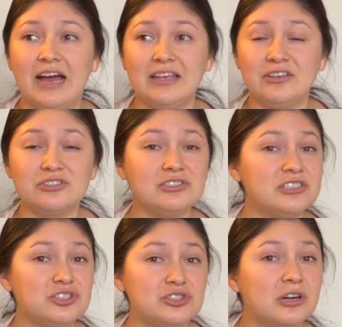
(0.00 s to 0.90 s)
usually
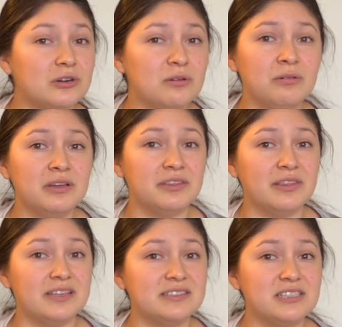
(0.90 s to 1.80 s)
struggle with,
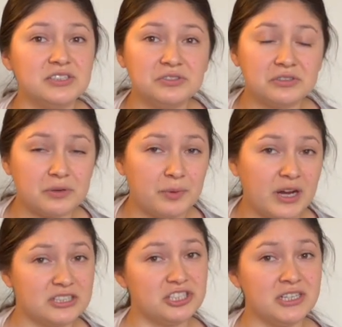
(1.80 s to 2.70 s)
like, seasonal
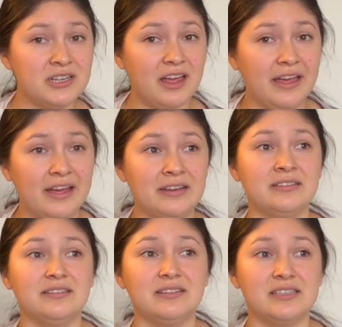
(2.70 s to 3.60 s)
depression, and
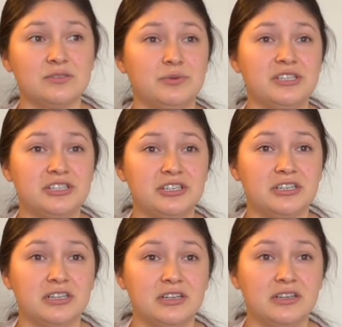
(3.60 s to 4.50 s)
this
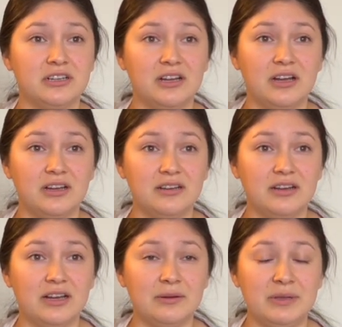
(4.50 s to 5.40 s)
winter,
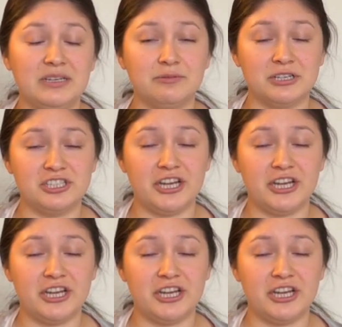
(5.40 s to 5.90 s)
I mean, we're in